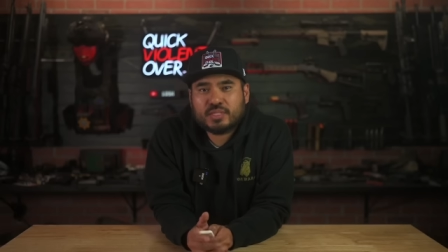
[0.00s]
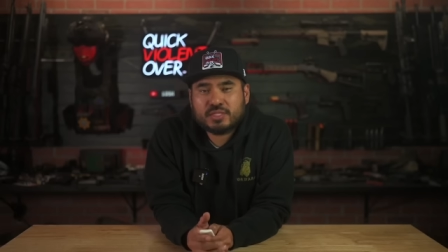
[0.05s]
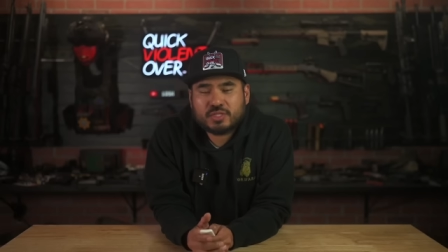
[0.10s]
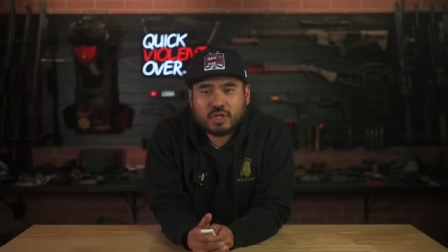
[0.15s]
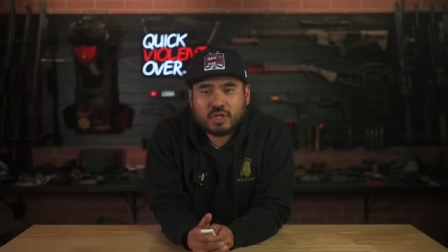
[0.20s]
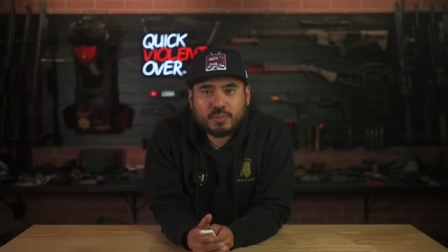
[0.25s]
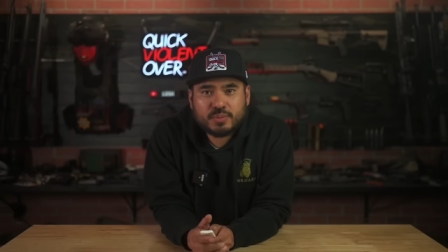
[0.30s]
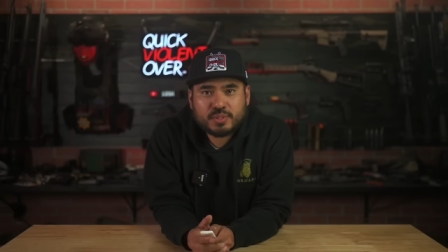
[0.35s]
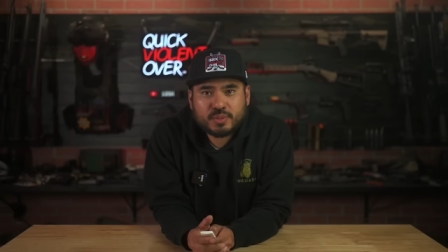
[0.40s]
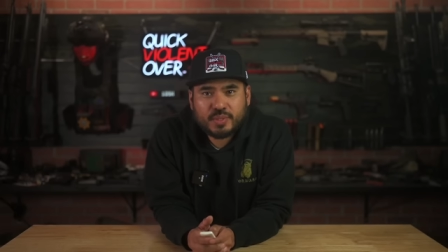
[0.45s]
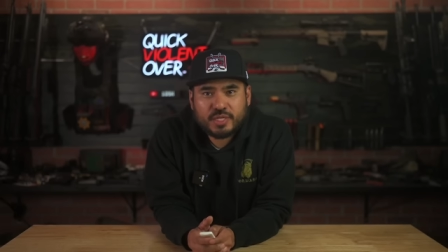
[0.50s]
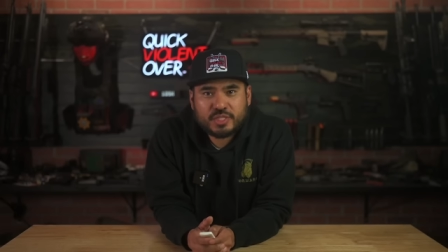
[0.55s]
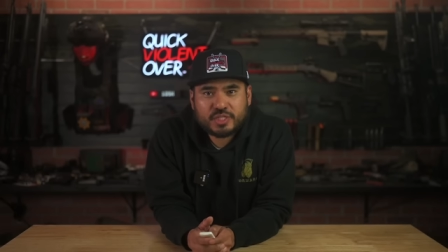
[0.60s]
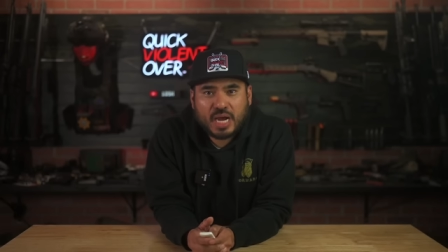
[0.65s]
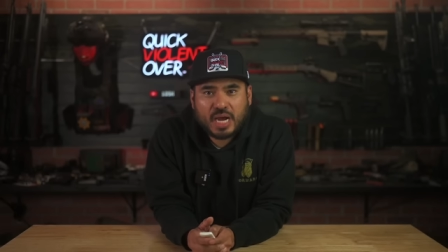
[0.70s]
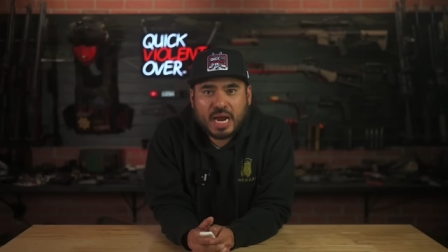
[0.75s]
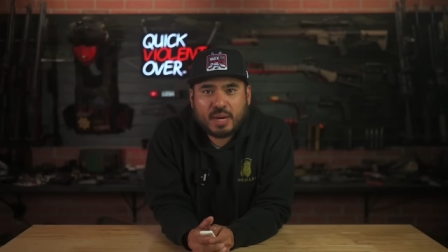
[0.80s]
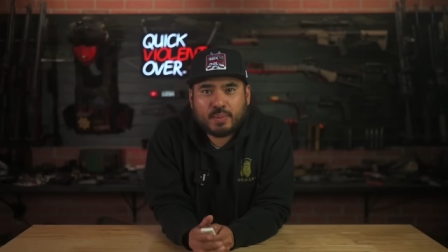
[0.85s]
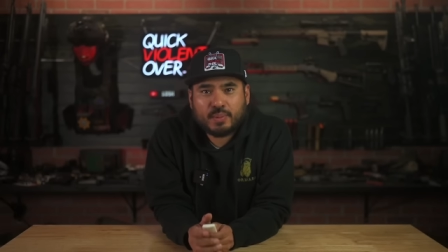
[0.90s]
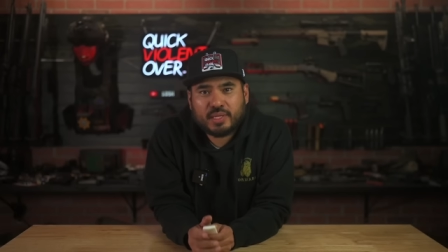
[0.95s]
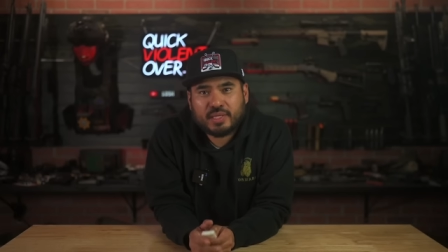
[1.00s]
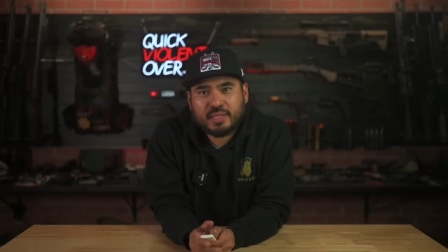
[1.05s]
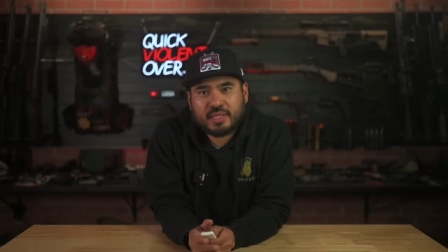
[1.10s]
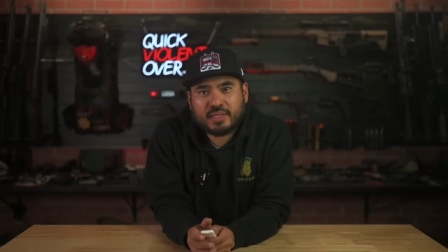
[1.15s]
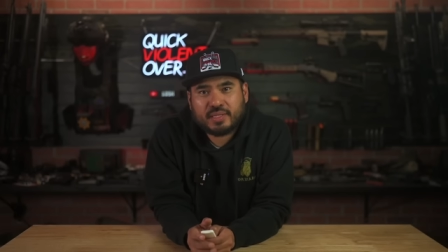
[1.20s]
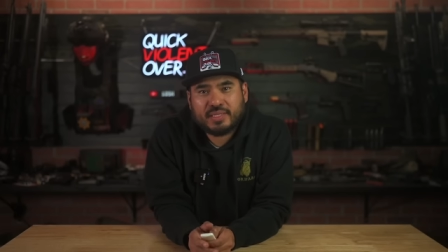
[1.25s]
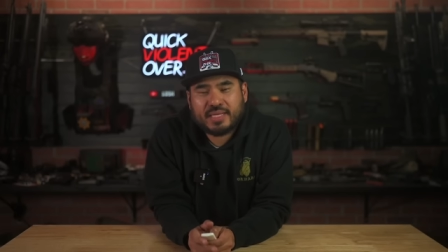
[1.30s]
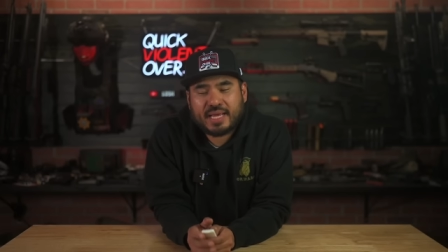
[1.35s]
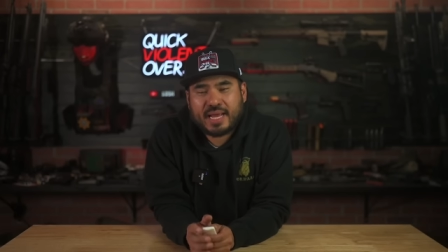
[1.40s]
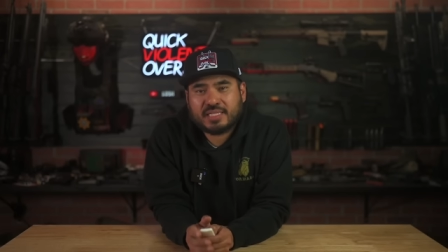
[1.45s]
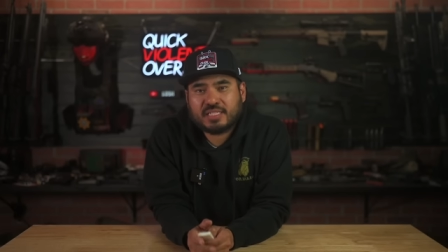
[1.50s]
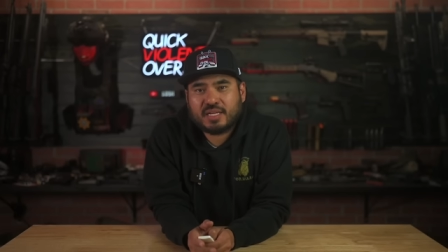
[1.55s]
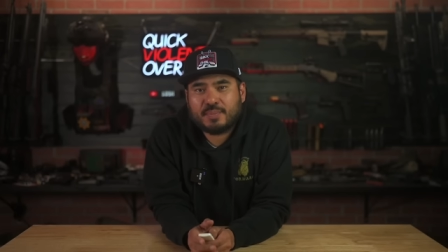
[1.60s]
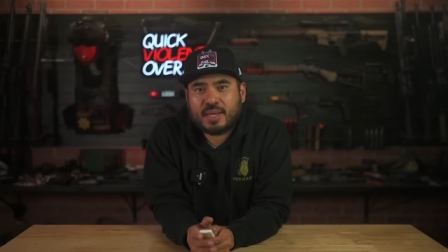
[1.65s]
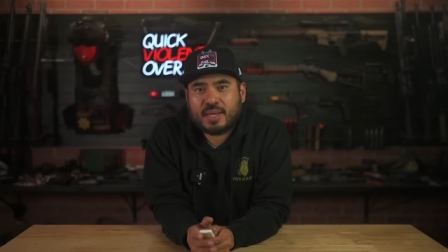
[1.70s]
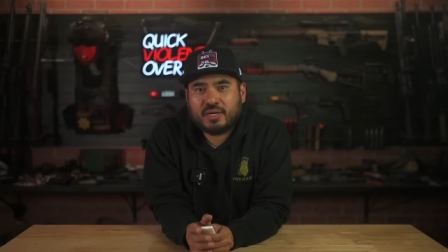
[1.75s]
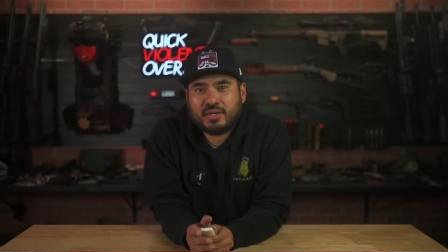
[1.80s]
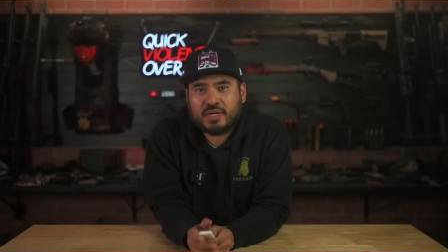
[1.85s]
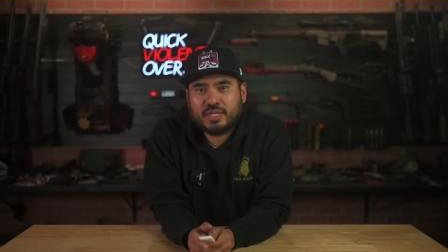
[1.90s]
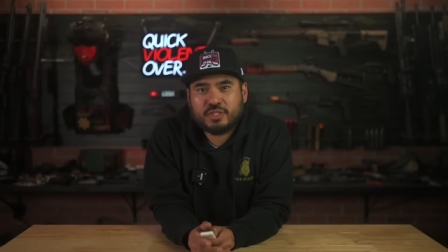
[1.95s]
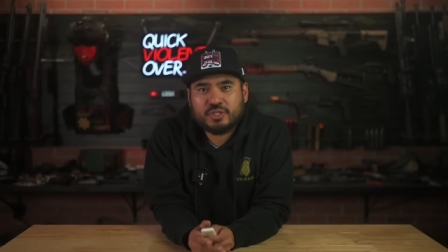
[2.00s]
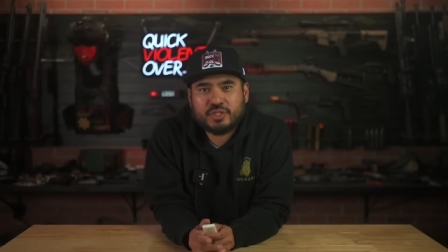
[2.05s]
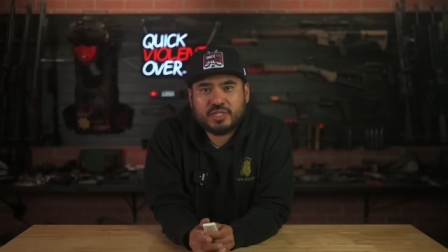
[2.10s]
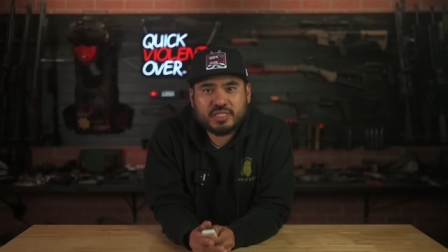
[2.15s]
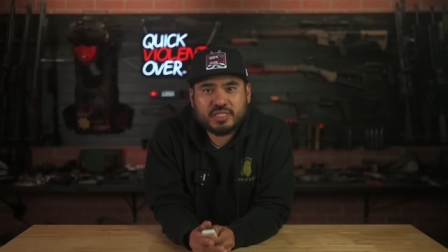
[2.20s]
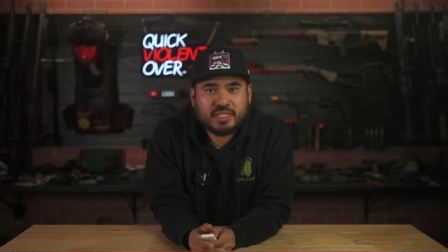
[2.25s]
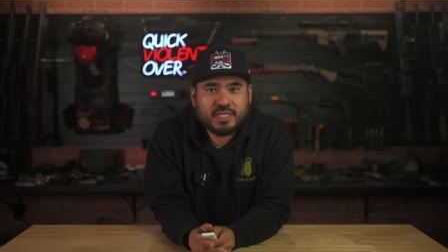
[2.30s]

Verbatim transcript: the scope switch, I really think that the Antimatter Industries